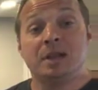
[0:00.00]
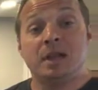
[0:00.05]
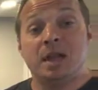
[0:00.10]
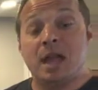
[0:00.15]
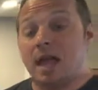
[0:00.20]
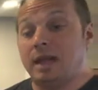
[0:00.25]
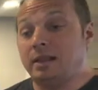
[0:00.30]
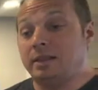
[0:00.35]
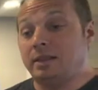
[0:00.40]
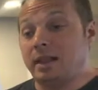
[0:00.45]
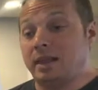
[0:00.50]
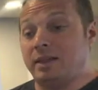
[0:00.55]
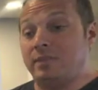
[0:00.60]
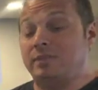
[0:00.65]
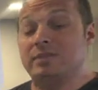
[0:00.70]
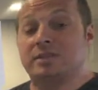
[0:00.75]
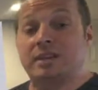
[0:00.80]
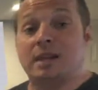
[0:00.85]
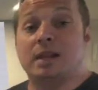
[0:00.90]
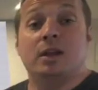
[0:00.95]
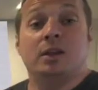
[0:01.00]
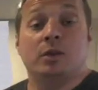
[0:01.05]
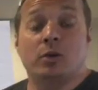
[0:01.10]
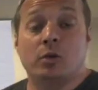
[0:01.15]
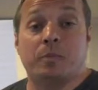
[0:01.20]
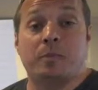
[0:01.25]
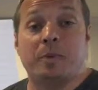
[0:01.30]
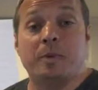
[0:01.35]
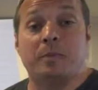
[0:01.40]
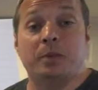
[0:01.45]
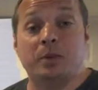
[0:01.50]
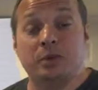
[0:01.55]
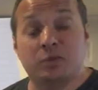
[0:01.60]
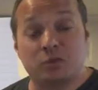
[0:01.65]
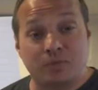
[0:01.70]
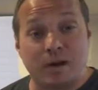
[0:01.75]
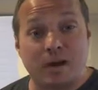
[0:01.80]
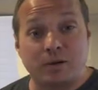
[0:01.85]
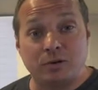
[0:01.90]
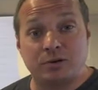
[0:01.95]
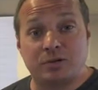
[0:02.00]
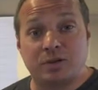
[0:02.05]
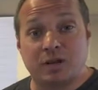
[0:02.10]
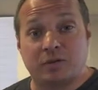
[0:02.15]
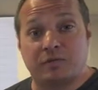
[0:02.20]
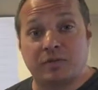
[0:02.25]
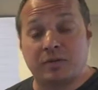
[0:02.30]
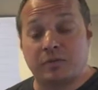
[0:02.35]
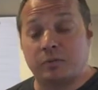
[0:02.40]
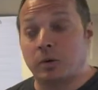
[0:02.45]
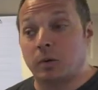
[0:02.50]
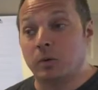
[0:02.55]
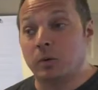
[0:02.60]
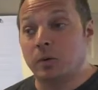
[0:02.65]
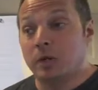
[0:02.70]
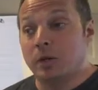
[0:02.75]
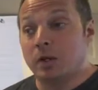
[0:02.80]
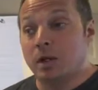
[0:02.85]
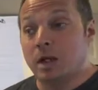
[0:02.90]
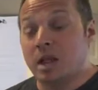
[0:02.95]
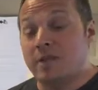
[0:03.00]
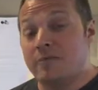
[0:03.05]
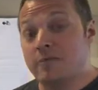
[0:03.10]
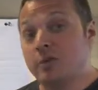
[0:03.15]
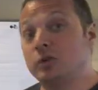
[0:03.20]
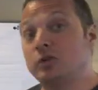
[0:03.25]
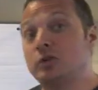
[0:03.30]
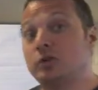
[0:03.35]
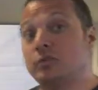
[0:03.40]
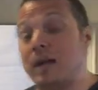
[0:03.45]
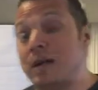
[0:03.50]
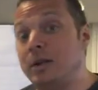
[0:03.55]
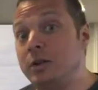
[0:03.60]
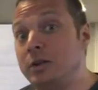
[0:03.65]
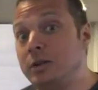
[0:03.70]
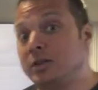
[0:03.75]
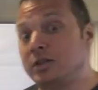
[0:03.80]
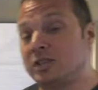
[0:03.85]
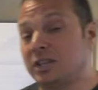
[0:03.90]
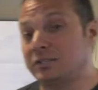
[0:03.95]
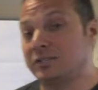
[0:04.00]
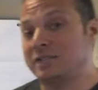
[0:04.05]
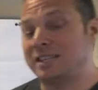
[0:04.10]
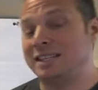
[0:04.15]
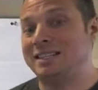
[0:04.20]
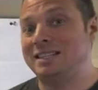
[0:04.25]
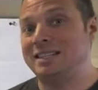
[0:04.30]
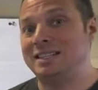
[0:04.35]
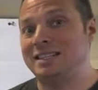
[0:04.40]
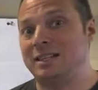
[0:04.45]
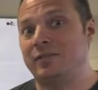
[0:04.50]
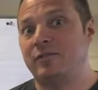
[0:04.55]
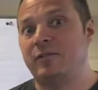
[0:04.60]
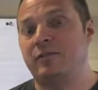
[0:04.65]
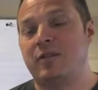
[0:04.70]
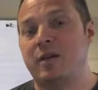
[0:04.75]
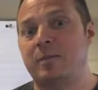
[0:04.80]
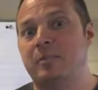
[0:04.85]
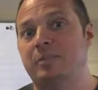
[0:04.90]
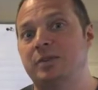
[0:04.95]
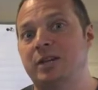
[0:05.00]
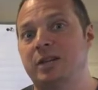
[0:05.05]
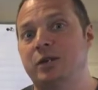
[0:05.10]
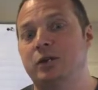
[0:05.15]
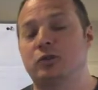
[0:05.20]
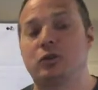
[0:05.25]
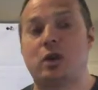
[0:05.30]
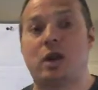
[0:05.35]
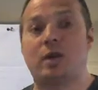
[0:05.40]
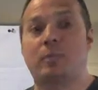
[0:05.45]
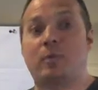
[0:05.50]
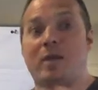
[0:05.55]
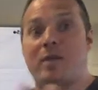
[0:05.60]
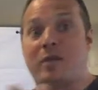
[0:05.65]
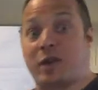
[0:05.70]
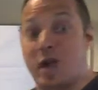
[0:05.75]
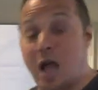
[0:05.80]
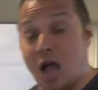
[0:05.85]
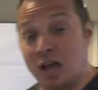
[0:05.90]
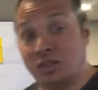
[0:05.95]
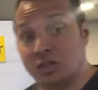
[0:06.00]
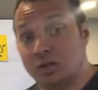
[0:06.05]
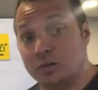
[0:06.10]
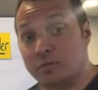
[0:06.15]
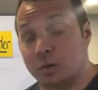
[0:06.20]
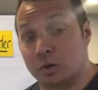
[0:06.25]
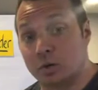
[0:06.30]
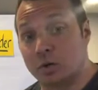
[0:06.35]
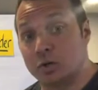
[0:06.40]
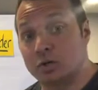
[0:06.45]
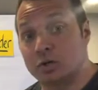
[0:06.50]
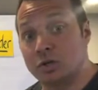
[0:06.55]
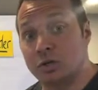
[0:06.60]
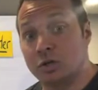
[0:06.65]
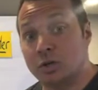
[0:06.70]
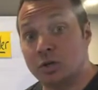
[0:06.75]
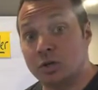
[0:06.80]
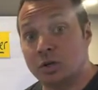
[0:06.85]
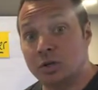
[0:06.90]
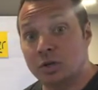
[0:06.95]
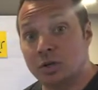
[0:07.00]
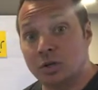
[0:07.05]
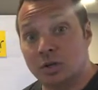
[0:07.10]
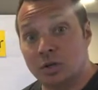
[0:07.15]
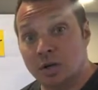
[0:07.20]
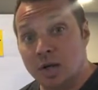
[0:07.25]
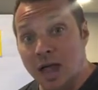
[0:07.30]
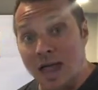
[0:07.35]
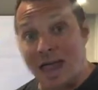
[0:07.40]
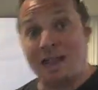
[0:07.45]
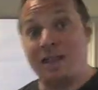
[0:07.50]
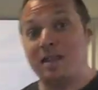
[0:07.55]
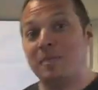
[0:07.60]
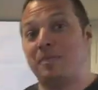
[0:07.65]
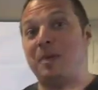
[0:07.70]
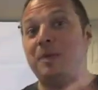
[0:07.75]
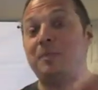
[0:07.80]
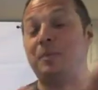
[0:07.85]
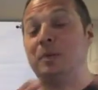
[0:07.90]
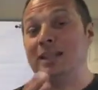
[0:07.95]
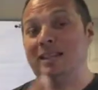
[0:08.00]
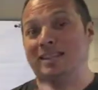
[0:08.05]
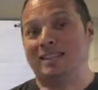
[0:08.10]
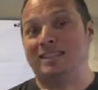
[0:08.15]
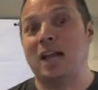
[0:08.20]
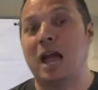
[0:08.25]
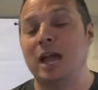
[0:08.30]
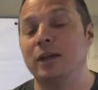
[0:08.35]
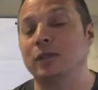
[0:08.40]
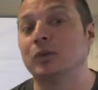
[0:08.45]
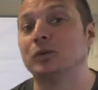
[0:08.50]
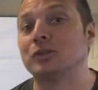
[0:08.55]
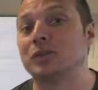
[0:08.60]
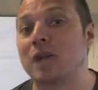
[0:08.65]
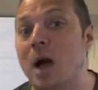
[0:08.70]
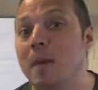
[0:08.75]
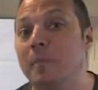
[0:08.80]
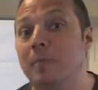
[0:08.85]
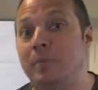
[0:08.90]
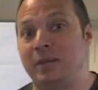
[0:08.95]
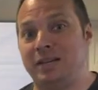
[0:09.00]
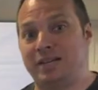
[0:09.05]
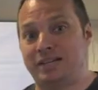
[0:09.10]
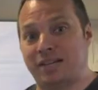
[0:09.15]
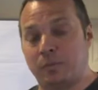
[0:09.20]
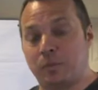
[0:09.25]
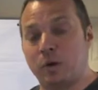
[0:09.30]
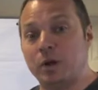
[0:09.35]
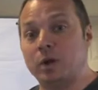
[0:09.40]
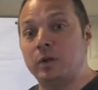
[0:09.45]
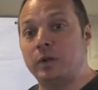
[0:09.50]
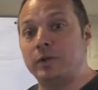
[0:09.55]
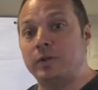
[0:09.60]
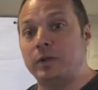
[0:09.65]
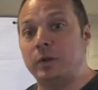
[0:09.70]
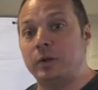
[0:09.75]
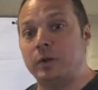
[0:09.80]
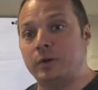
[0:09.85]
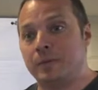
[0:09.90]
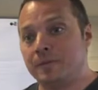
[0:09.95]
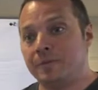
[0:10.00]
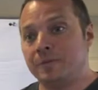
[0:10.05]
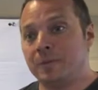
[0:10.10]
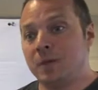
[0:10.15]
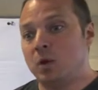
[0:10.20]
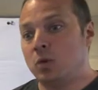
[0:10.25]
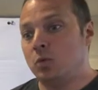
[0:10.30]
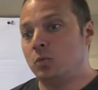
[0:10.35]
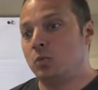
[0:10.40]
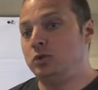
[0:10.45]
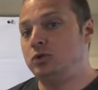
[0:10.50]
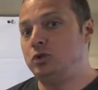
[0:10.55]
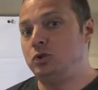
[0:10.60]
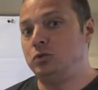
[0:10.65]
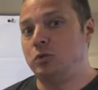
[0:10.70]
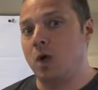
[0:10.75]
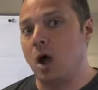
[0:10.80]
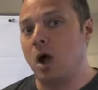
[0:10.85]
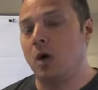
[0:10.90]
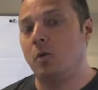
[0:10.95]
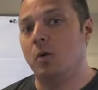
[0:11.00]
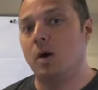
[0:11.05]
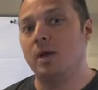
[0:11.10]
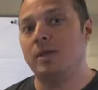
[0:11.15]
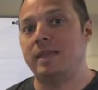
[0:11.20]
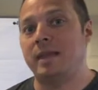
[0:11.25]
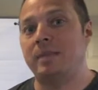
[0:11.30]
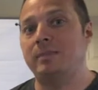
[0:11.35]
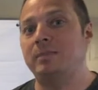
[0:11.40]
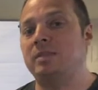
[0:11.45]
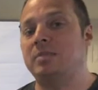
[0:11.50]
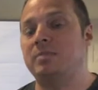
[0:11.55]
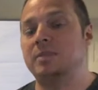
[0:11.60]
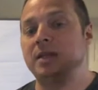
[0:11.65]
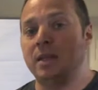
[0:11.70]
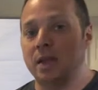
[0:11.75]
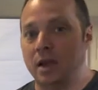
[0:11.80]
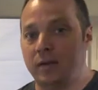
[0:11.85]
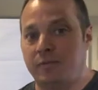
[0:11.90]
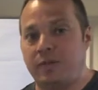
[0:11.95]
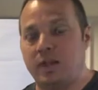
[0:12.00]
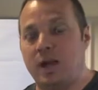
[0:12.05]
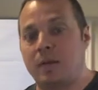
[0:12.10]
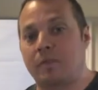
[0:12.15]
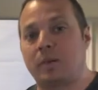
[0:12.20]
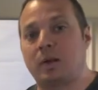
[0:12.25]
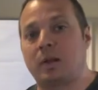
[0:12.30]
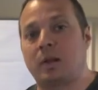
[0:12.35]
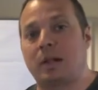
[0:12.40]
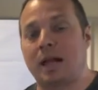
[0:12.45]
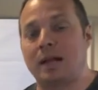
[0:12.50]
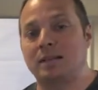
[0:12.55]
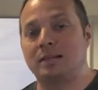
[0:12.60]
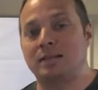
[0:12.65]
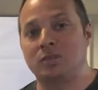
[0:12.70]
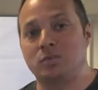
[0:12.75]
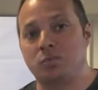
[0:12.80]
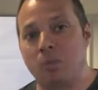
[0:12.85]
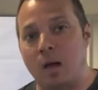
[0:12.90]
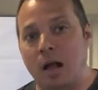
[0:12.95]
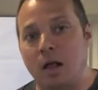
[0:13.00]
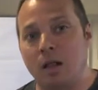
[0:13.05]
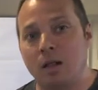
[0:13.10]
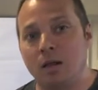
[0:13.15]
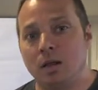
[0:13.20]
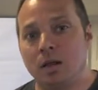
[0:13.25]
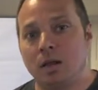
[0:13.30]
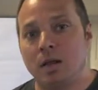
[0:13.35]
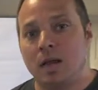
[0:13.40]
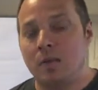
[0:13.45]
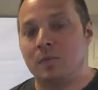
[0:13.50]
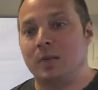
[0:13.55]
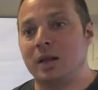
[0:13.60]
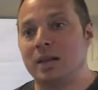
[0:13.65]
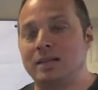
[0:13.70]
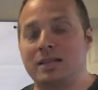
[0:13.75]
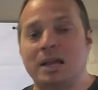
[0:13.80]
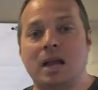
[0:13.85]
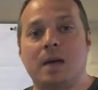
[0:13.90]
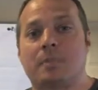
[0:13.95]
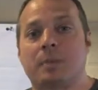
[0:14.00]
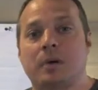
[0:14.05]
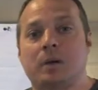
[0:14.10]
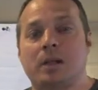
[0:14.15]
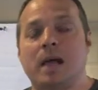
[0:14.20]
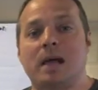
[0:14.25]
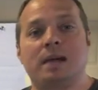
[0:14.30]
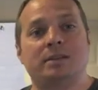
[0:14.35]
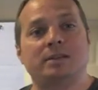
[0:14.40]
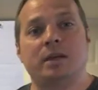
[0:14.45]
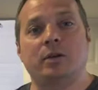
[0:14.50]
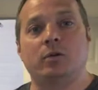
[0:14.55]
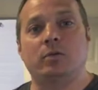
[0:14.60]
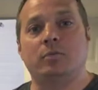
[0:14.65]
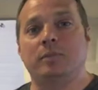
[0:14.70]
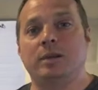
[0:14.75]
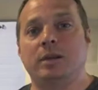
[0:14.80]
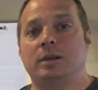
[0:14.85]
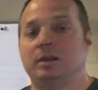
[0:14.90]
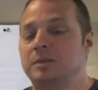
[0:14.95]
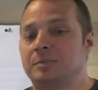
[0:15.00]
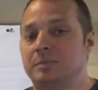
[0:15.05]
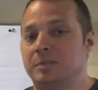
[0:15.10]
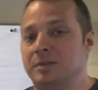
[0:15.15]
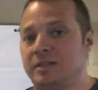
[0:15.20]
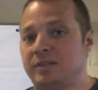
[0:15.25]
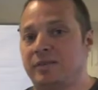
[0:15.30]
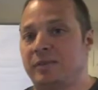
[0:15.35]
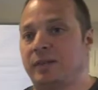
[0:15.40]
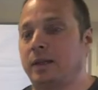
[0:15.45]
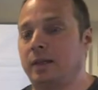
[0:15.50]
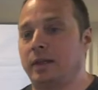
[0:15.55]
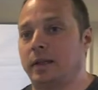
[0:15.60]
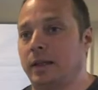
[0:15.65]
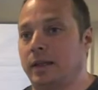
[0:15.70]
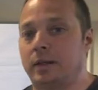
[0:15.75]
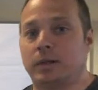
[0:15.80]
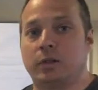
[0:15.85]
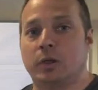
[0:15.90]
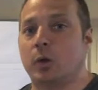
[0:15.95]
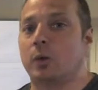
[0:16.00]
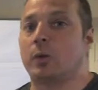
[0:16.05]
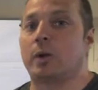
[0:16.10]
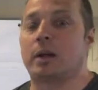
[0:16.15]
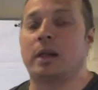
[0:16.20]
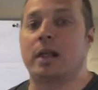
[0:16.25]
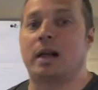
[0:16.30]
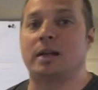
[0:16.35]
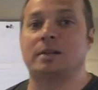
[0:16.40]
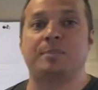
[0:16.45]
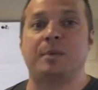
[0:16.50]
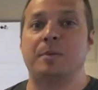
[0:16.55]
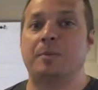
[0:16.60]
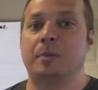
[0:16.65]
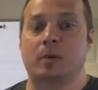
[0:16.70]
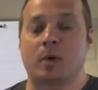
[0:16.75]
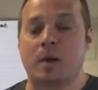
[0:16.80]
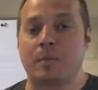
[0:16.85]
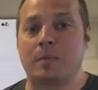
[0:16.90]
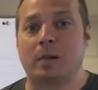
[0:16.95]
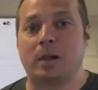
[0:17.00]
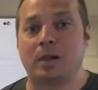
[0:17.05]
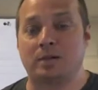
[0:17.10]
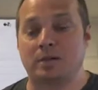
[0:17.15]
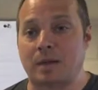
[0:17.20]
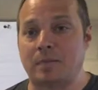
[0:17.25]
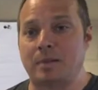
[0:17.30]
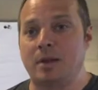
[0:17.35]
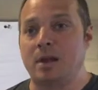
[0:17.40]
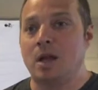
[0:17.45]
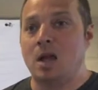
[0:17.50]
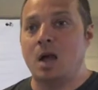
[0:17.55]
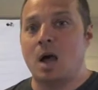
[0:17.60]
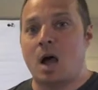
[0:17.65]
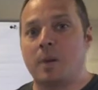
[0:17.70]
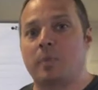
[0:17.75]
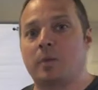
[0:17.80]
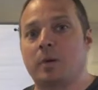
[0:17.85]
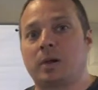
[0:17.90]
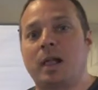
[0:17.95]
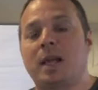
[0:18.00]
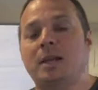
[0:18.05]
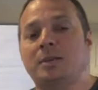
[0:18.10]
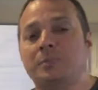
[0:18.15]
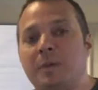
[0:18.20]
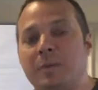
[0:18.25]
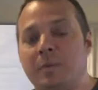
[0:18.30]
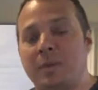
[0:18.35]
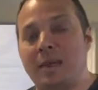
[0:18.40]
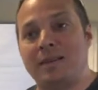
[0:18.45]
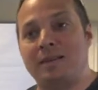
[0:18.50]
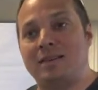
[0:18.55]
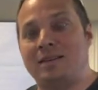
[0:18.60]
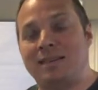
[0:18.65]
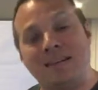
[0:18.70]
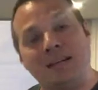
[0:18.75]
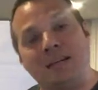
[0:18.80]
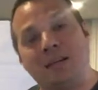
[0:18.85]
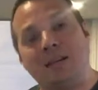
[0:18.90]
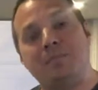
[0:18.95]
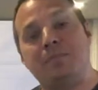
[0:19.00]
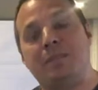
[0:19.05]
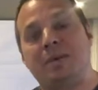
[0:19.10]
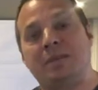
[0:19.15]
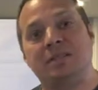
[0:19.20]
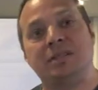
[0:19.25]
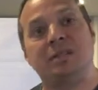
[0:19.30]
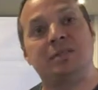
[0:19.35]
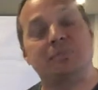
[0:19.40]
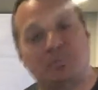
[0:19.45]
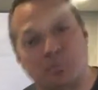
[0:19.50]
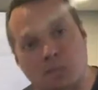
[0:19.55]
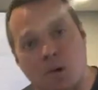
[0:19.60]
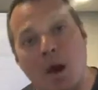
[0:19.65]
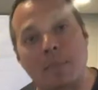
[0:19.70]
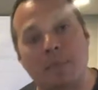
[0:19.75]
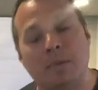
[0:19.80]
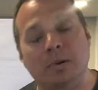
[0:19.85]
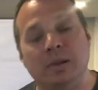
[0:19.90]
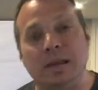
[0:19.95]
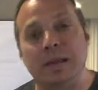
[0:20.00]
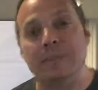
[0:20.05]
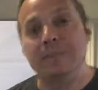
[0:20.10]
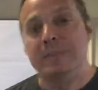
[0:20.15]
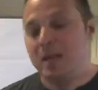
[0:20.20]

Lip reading: And they even say, people you surround yourself with. Well, if you're surrounding yourself 60 to 75% of your time with customers and the people inside those companies that work with you, would you not want them to be of the upper class as well? And when I say upper class, I don't mean specifically like lower class people or upper class. I mean upper class, people that deal in business properly.